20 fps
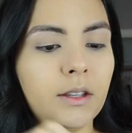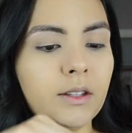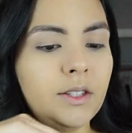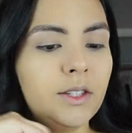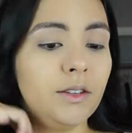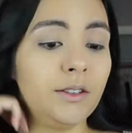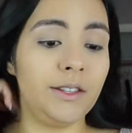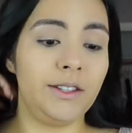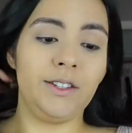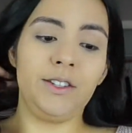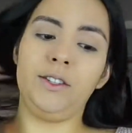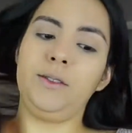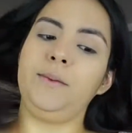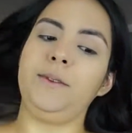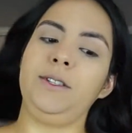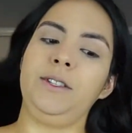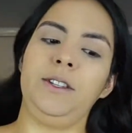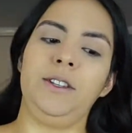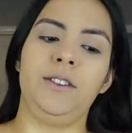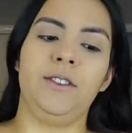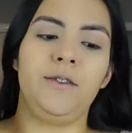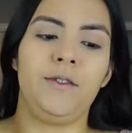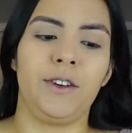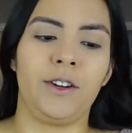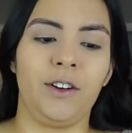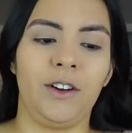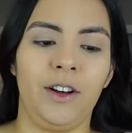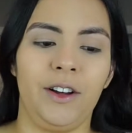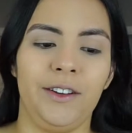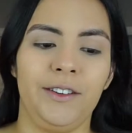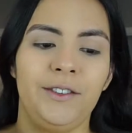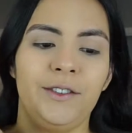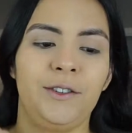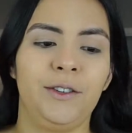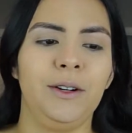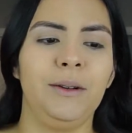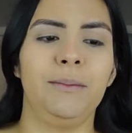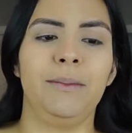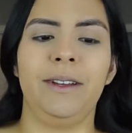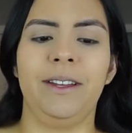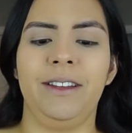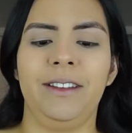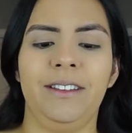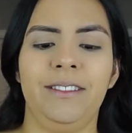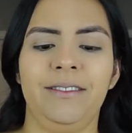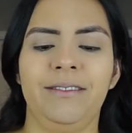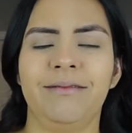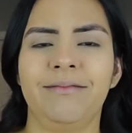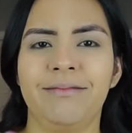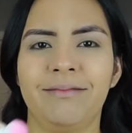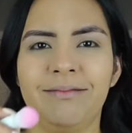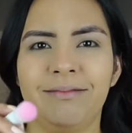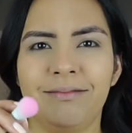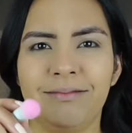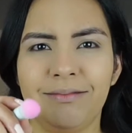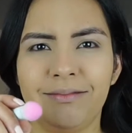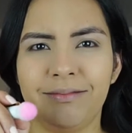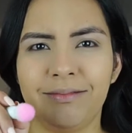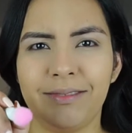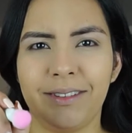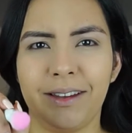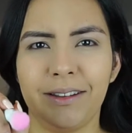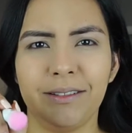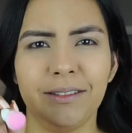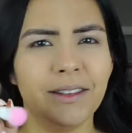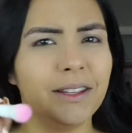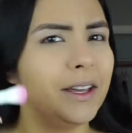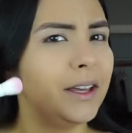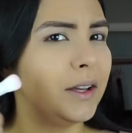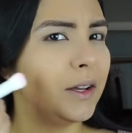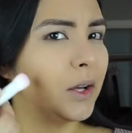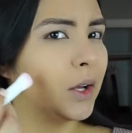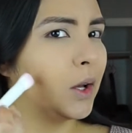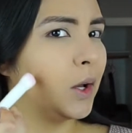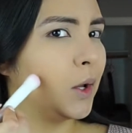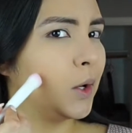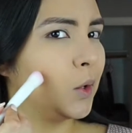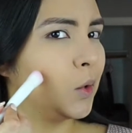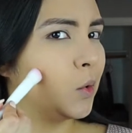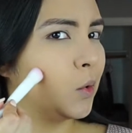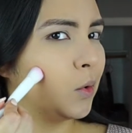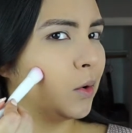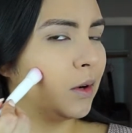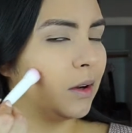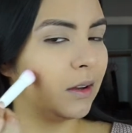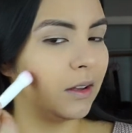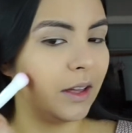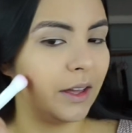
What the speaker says: So these are supposed to be used for contour, but I don't think I can contour.